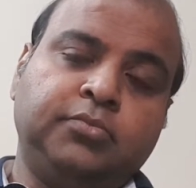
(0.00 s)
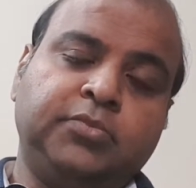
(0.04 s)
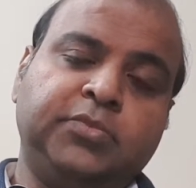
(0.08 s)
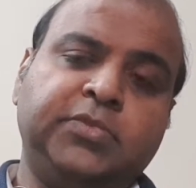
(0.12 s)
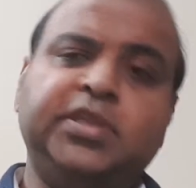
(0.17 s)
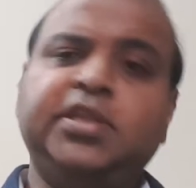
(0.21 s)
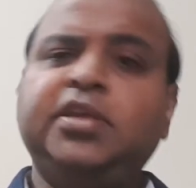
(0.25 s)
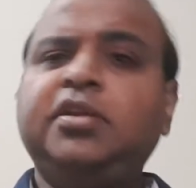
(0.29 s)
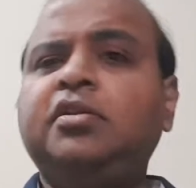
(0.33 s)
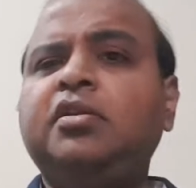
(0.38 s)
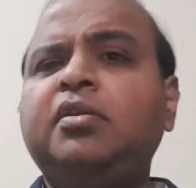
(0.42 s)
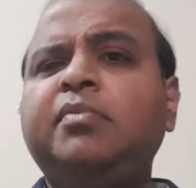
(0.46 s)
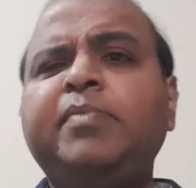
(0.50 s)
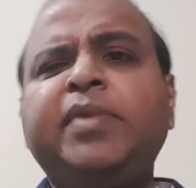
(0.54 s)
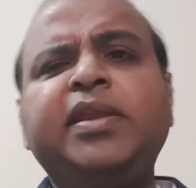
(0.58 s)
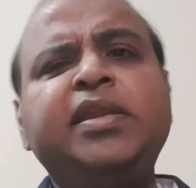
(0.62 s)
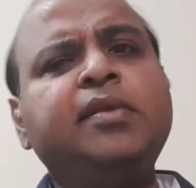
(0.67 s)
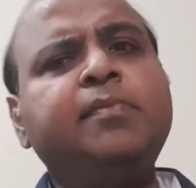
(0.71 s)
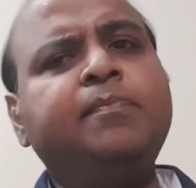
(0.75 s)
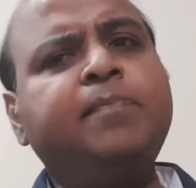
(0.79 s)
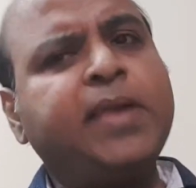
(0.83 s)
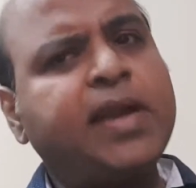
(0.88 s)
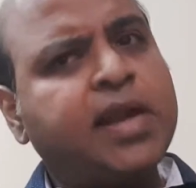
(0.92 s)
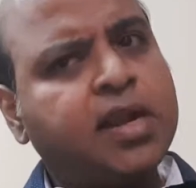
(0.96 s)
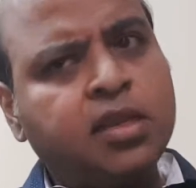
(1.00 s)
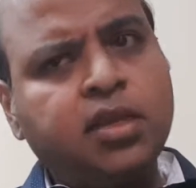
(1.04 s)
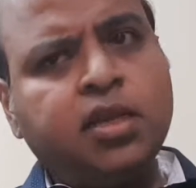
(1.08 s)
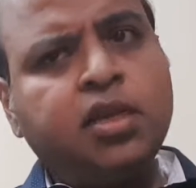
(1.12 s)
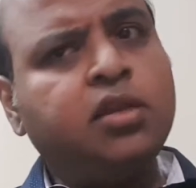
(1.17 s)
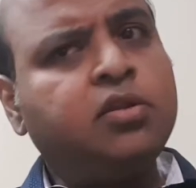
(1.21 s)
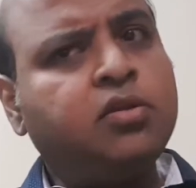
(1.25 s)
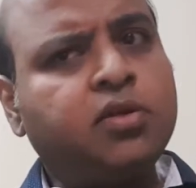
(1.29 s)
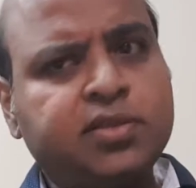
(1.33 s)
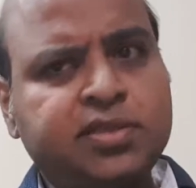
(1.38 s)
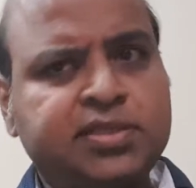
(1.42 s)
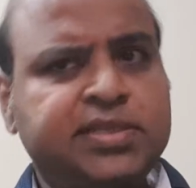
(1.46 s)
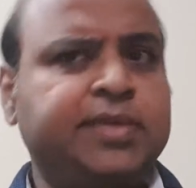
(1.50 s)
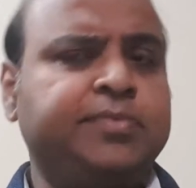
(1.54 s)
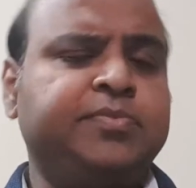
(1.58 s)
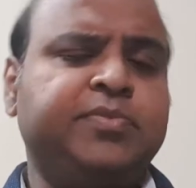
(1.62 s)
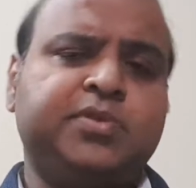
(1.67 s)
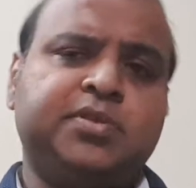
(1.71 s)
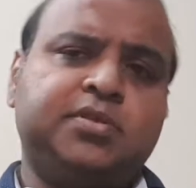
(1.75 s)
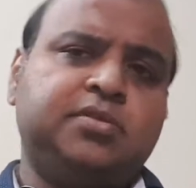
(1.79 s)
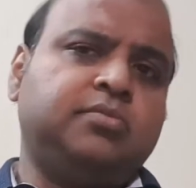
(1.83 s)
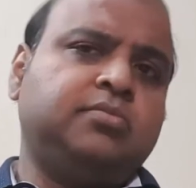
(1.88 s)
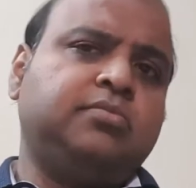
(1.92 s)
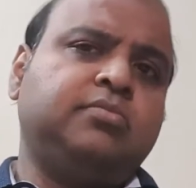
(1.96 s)
There are many parallel
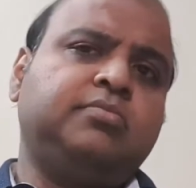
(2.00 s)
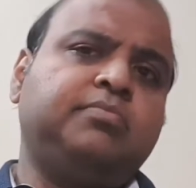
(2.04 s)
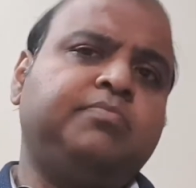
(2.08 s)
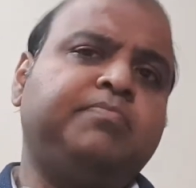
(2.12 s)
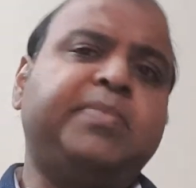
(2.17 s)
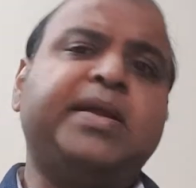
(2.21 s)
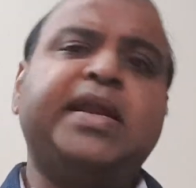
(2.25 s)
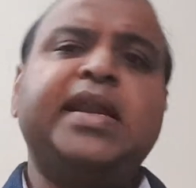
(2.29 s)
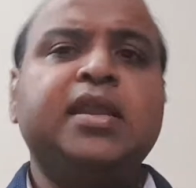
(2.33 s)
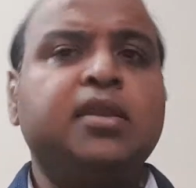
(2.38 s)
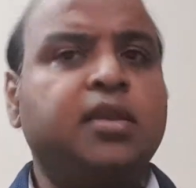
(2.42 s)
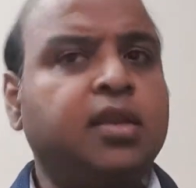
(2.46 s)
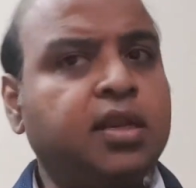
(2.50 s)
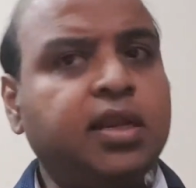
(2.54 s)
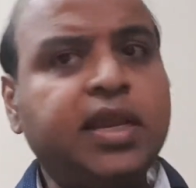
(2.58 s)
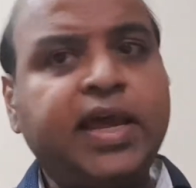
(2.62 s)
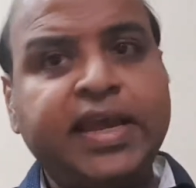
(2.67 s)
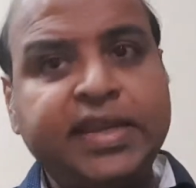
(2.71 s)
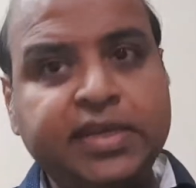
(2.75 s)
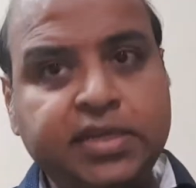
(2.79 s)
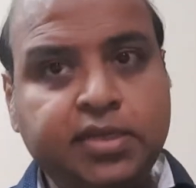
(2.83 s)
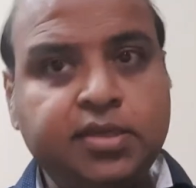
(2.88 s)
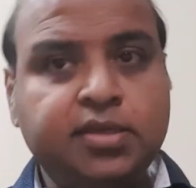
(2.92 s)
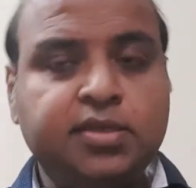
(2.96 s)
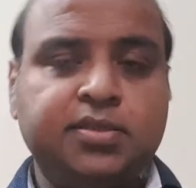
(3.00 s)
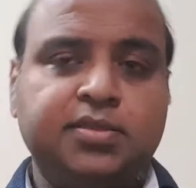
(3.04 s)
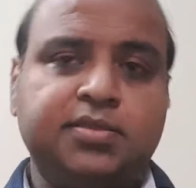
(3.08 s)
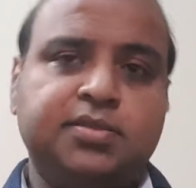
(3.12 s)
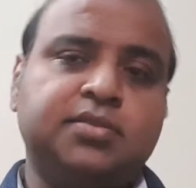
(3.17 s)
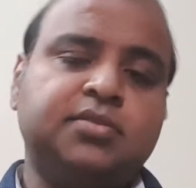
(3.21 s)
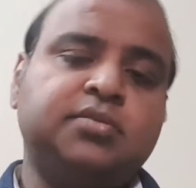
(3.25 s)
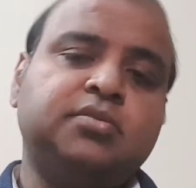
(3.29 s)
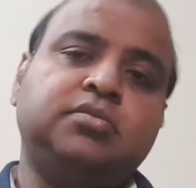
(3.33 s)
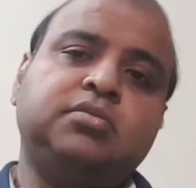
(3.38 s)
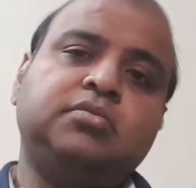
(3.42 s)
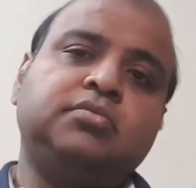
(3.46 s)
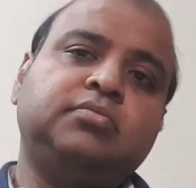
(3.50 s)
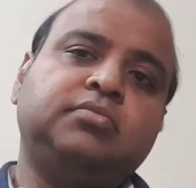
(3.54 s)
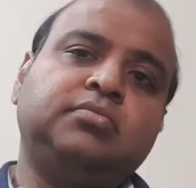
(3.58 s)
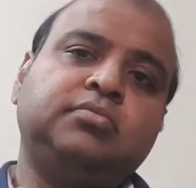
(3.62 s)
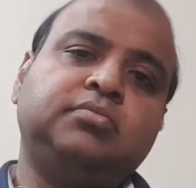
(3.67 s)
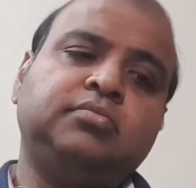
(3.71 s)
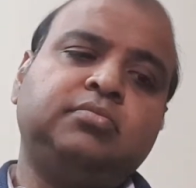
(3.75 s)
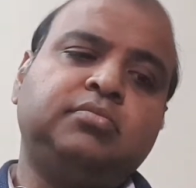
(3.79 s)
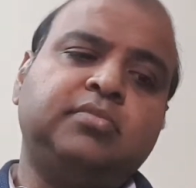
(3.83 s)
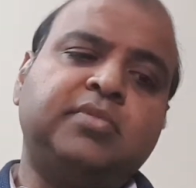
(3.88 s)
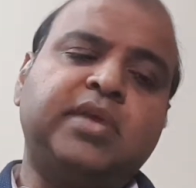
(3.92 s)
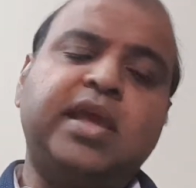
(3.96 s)
concepts, parallel ideas
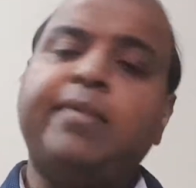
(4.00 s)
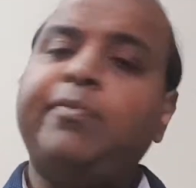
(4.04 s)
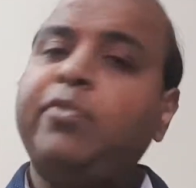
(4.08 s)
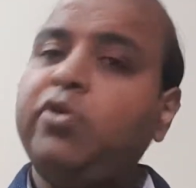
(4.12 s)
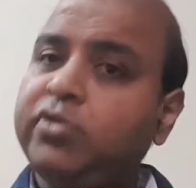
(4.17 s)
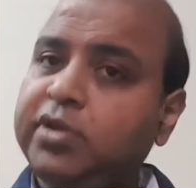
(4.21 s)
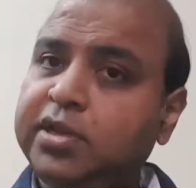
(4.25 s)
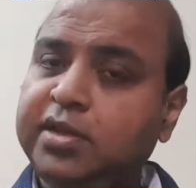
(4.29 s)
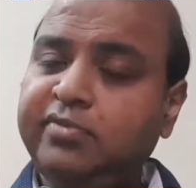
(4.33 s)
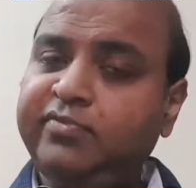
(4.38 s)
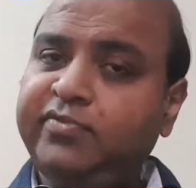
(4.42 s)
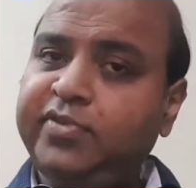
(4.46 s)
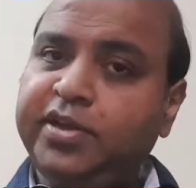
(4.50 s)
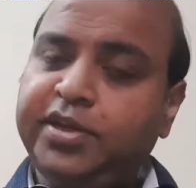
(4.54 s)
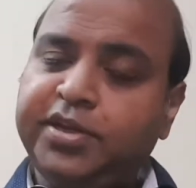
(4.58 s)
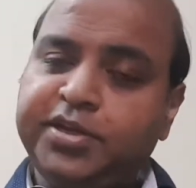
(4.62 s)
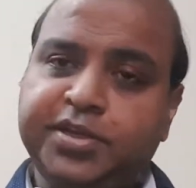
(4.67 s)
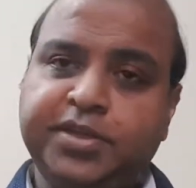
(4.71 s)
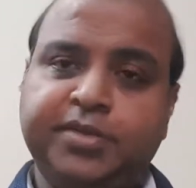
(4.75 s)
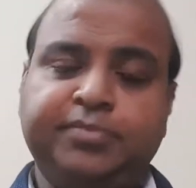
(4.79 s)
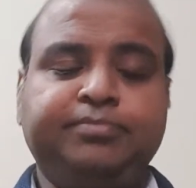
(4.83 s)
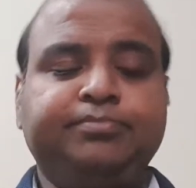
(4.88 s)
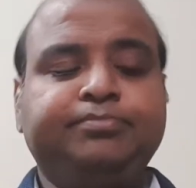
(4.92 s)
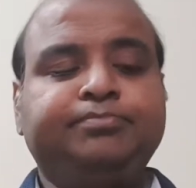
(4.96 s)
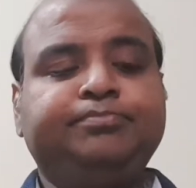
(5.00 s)
about infinity.